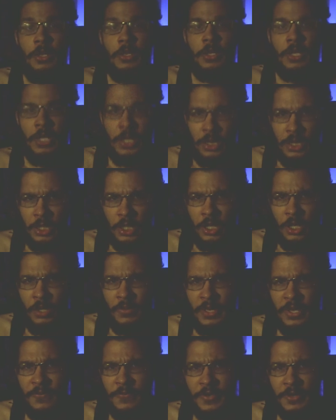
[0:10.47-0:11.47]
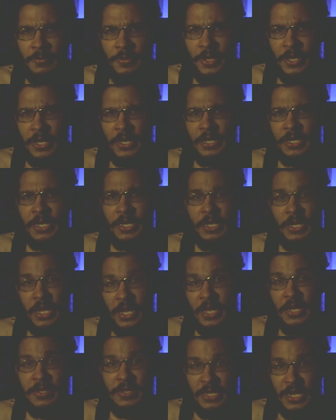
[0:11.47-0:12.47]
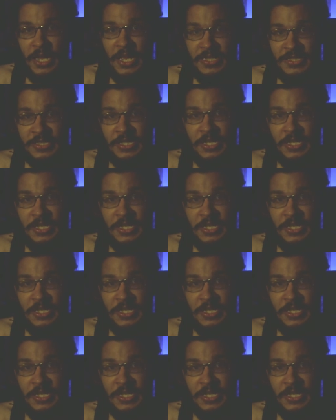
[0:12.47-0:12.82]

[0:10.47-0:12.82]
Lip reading: Hello, everybody. And yes,